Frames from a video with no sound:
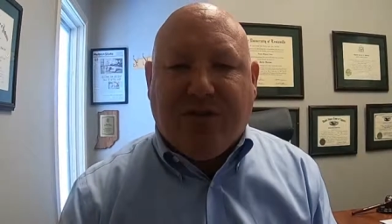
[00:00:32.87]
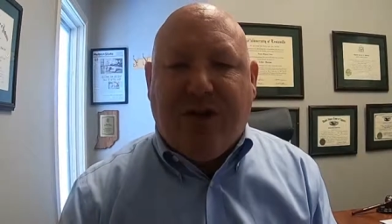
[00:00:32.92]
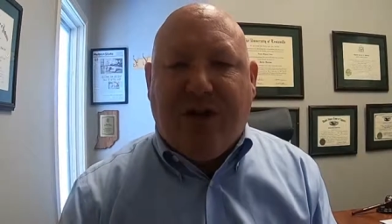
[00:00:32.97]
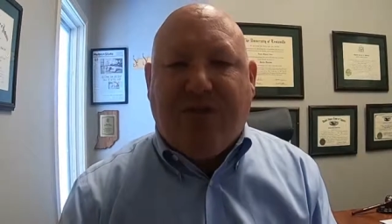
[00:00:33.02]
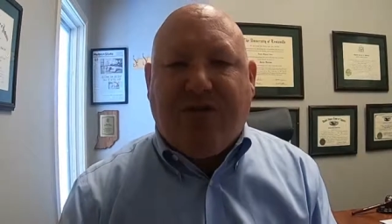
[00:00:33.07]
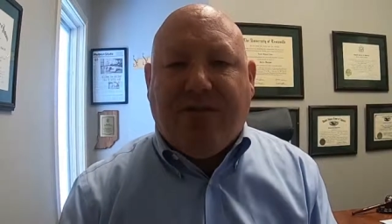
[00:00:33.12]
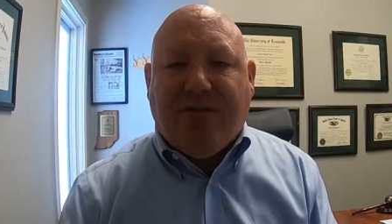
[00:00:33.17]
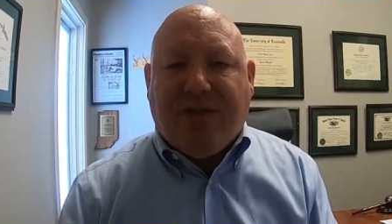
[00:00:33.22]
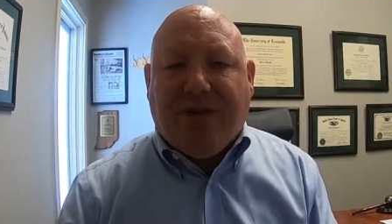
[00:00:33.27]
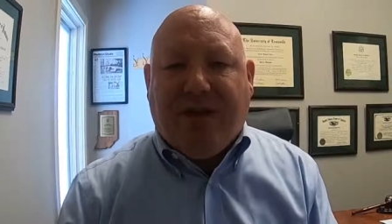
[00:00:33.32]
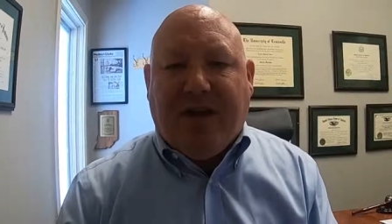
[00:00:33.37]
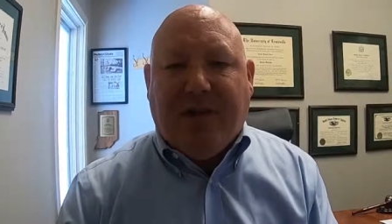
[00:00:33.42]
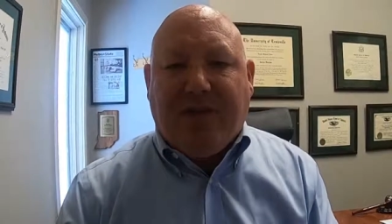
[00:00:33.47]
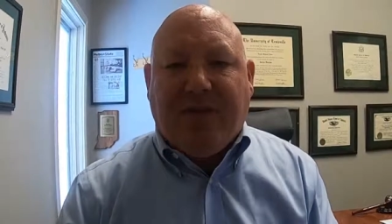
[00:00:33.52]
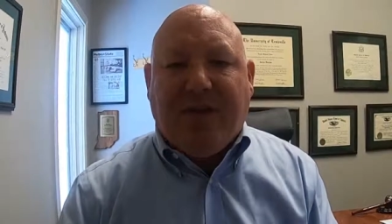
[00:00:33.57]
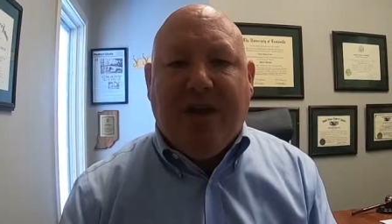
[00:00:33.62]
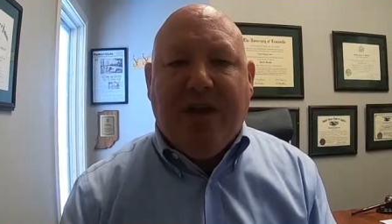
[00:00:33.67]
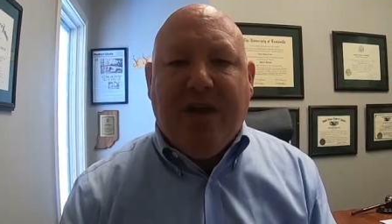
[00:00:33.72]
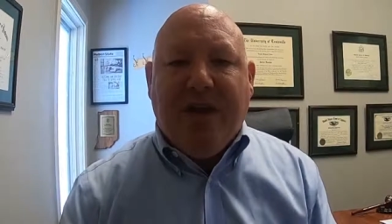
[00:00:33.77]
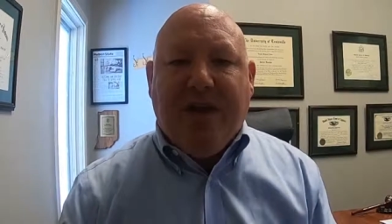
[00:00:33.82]

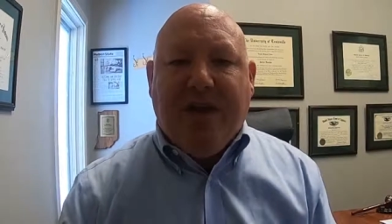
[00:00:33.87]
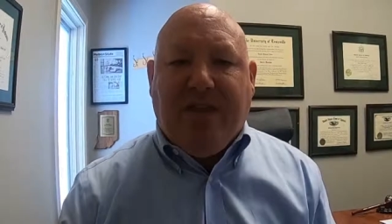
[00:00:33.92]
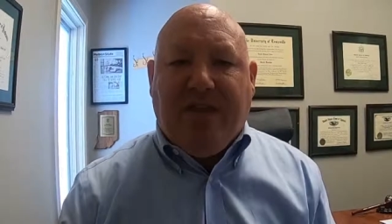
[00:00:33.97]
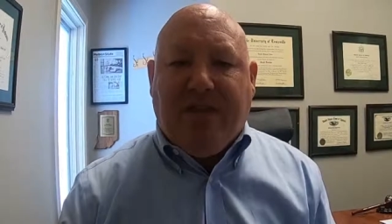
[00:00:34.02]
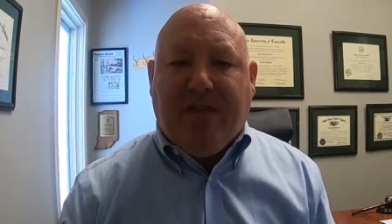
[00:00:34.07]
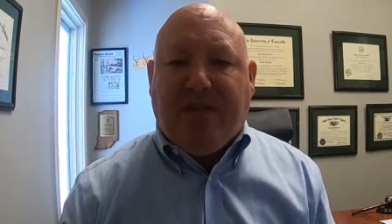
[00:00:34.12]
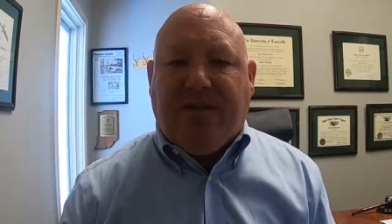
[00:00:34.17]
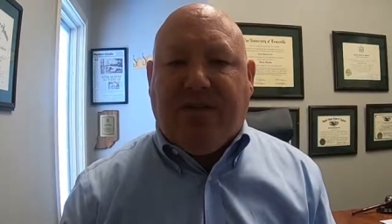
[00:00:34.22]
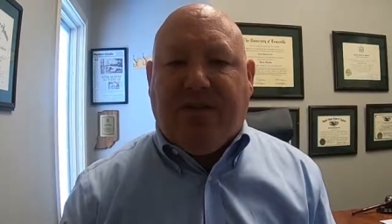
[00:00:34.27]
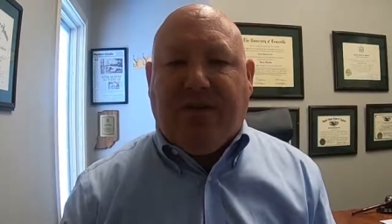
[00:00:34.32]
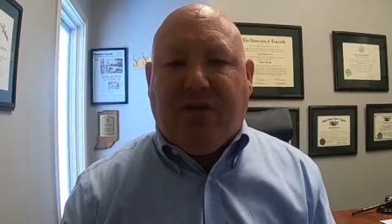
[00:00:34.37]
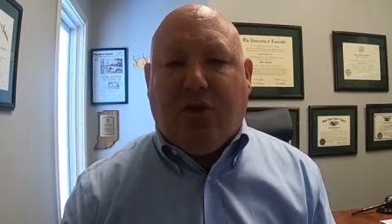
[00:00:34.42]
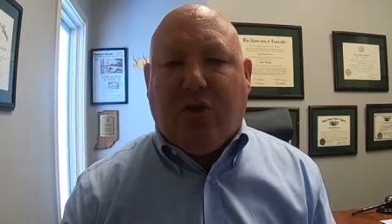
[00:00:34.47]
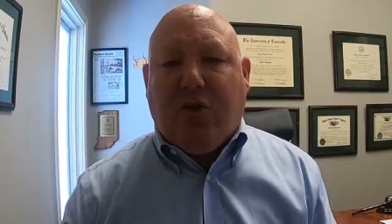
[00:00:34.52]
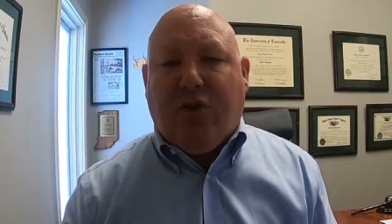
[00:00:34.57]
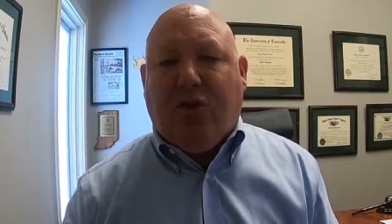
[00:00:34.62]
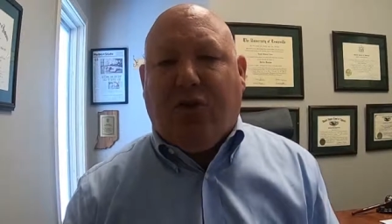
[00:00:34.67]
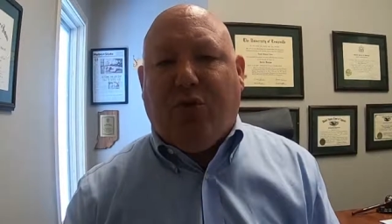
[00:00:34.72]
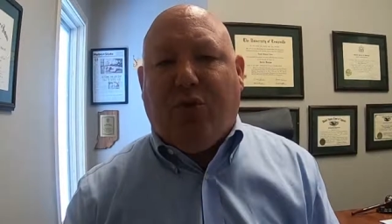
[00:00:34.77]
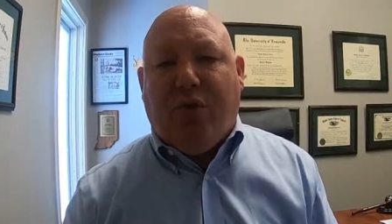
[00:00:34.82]
Oftentimes, this is
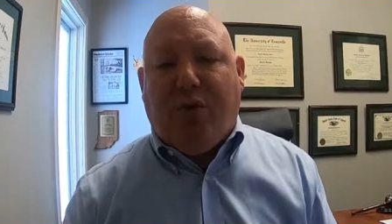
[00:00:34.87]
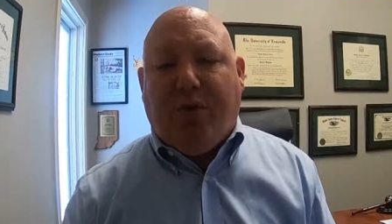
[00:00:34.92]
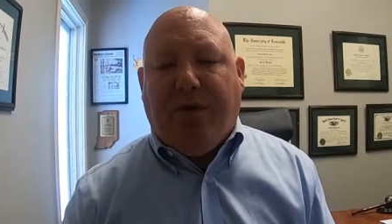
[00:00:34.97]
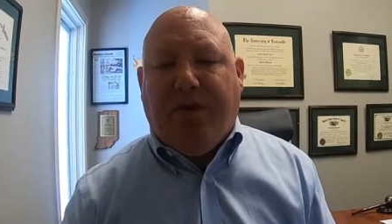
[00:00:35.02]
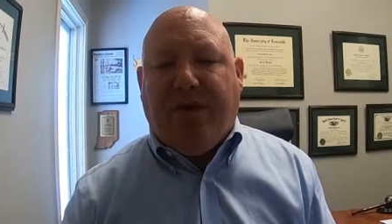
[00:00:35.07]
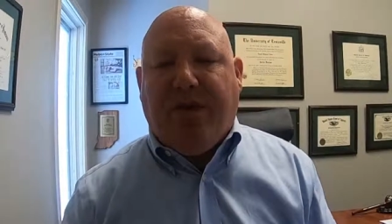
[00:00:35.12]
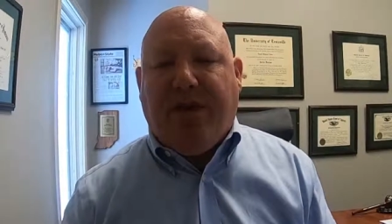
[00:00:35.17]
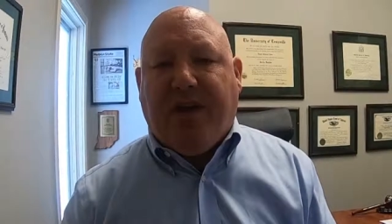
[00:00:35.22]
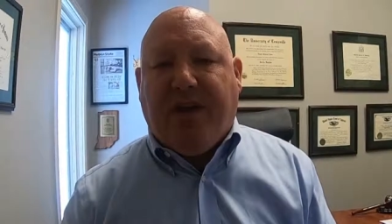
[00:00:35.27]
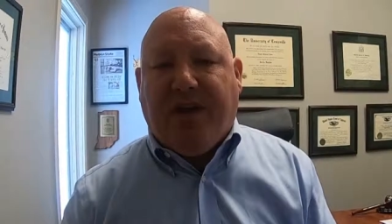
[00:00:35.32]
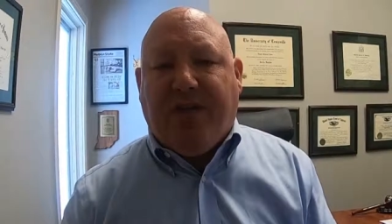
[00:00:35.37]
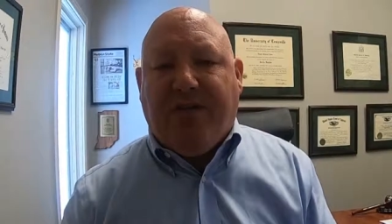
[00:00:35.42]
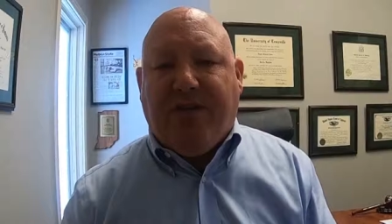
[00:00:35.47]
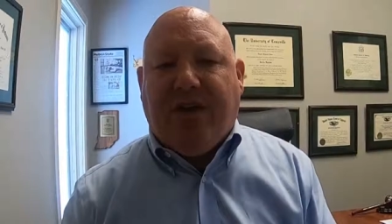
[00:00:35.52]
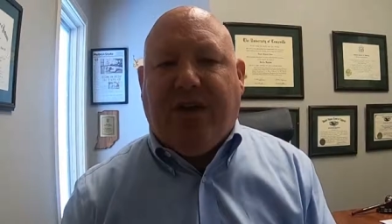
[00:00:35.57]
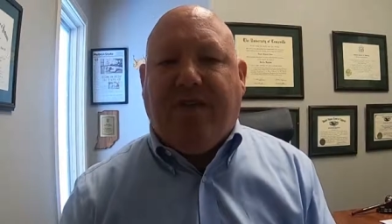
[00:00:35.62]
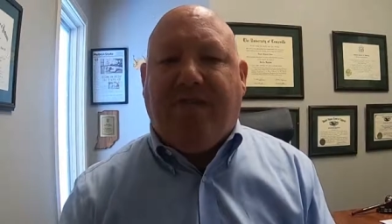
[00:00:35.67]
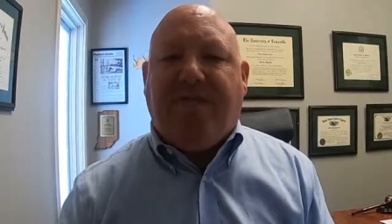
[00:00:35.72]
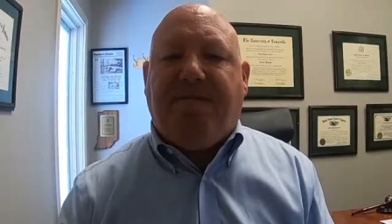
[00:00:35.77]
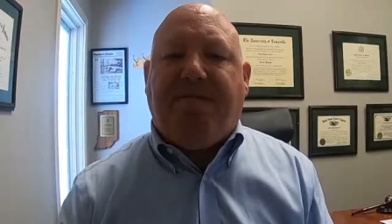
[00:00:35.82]
included in what we think of in
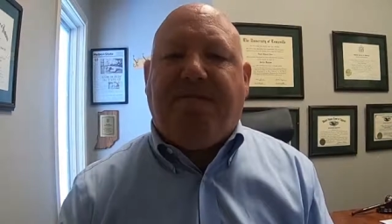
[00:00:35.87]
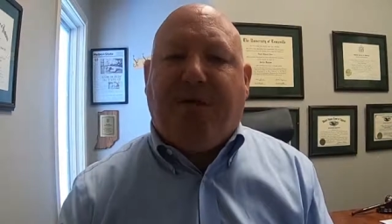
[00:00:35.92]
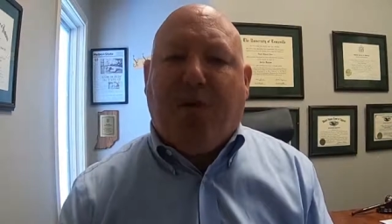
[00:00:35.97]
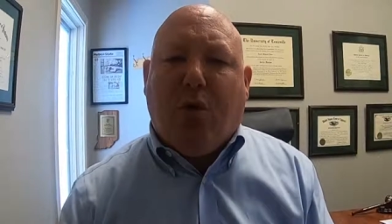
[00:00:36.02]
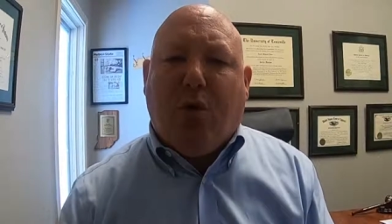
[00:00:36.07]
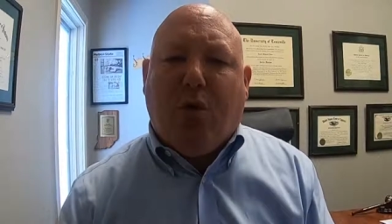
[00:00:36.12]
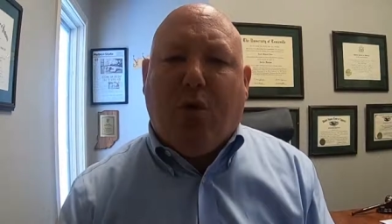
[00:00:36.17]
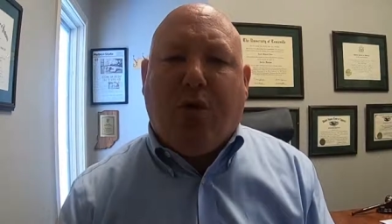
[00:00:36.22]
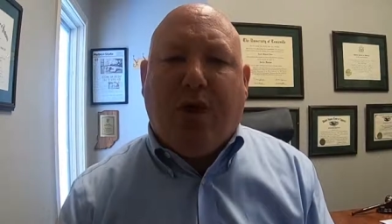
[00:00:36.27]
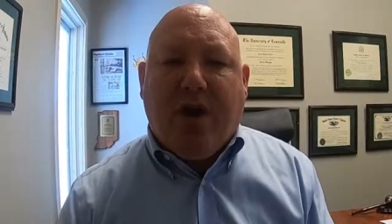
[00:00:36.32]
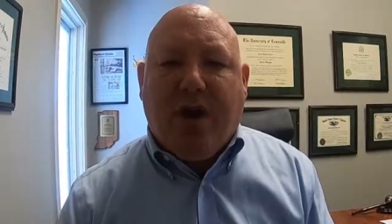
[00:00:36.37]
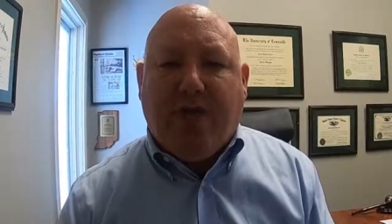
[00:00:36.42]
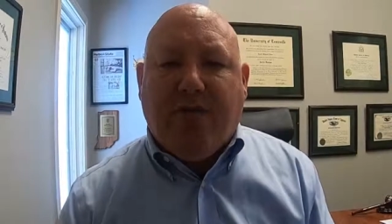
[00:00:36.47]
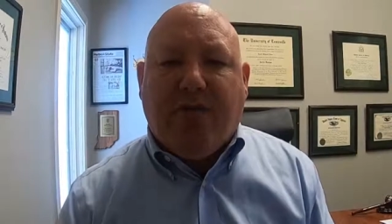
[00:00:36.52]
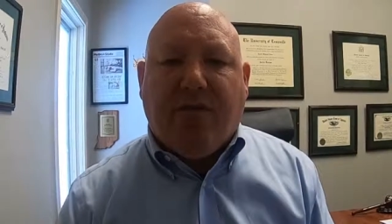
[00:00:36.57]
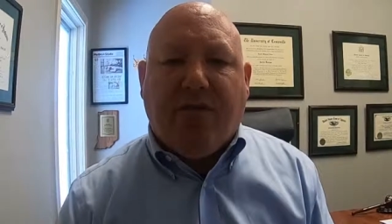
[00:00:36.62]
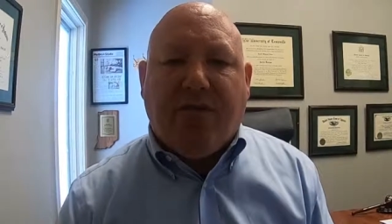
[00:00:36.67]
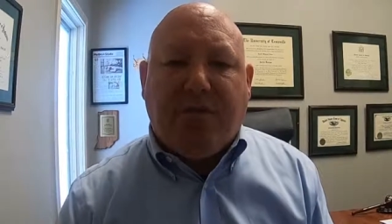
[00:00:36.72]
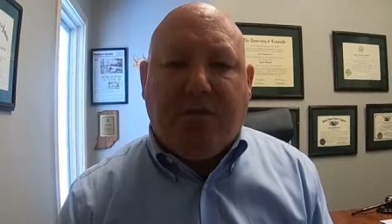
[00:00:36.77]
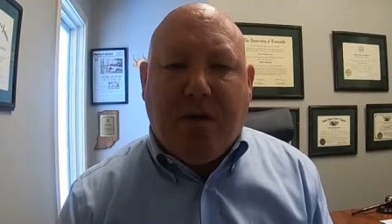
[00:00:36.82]
a full
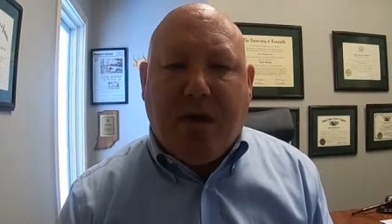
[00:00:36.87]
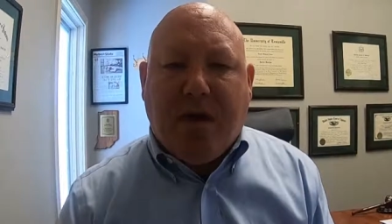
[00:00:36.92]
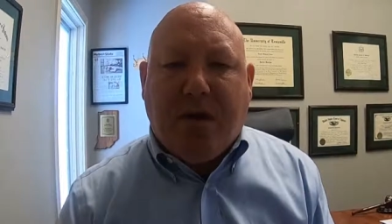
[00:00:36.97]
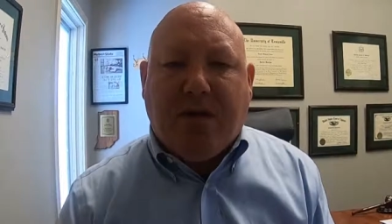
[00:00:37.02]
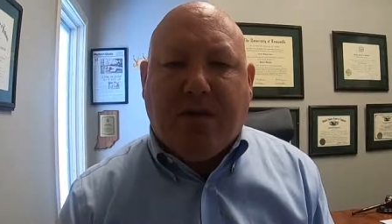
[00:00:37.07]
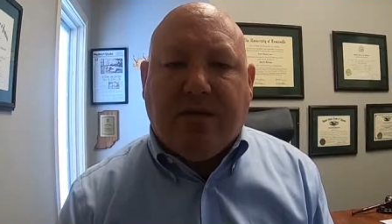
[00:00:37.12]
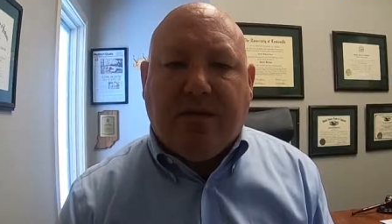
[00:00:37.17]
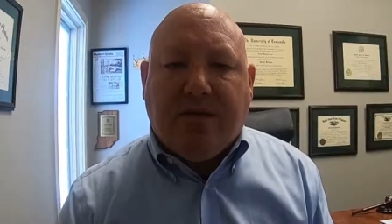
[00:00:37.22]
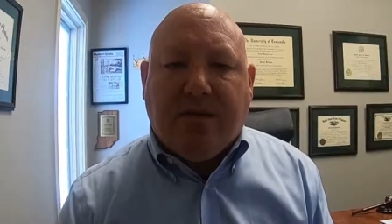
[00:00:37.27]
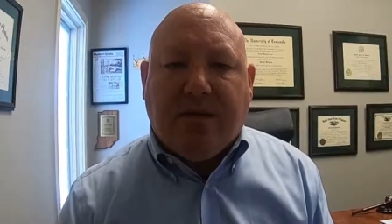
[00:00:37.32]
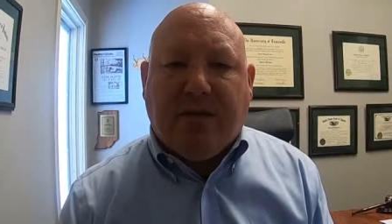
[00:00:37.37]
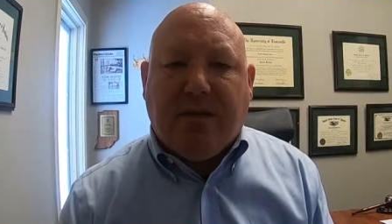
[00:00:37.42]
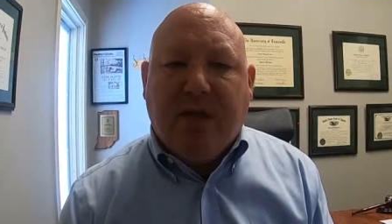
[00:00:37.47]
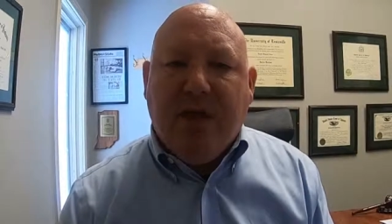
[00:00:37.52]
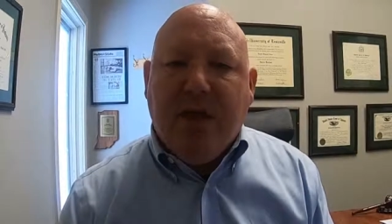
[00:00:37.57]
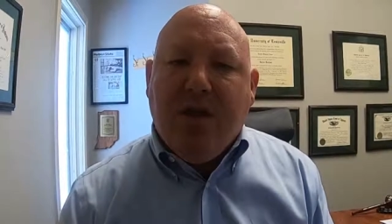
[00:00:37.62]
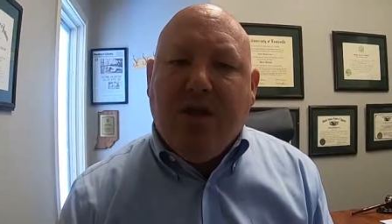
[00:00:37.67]
coverage policy.